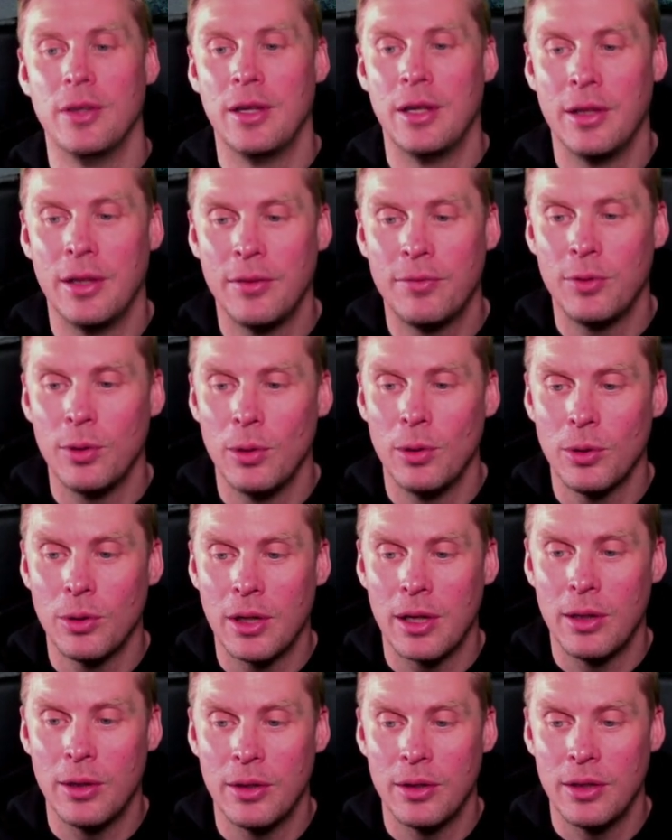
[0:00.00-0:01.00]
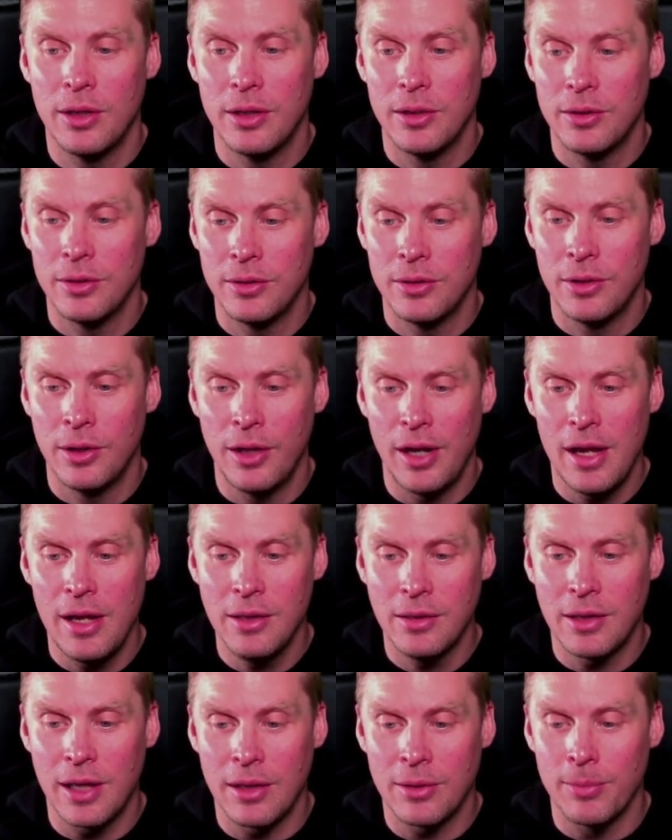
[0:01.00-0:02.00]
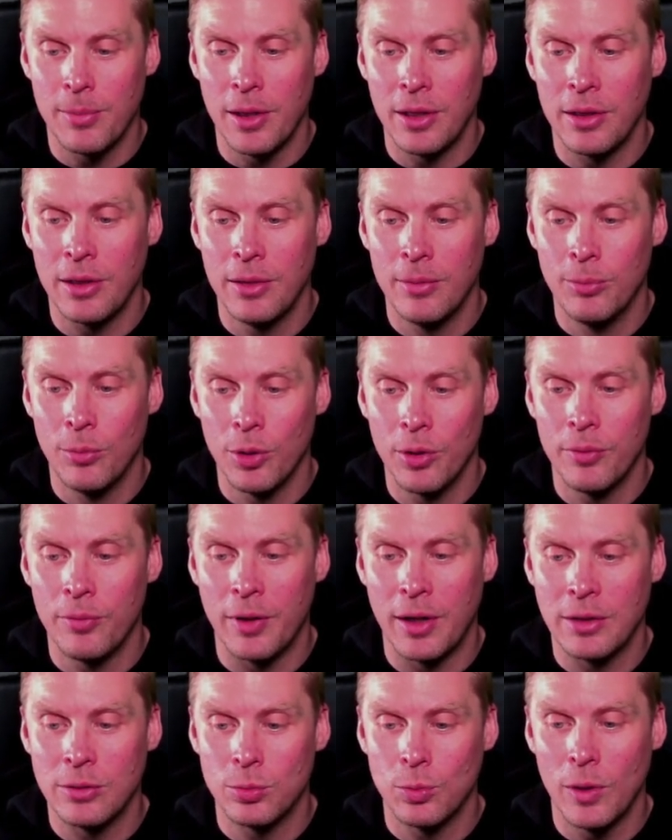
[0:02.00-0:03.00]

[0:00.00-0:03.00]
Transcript: And if you look here, there ain't that many modifiers.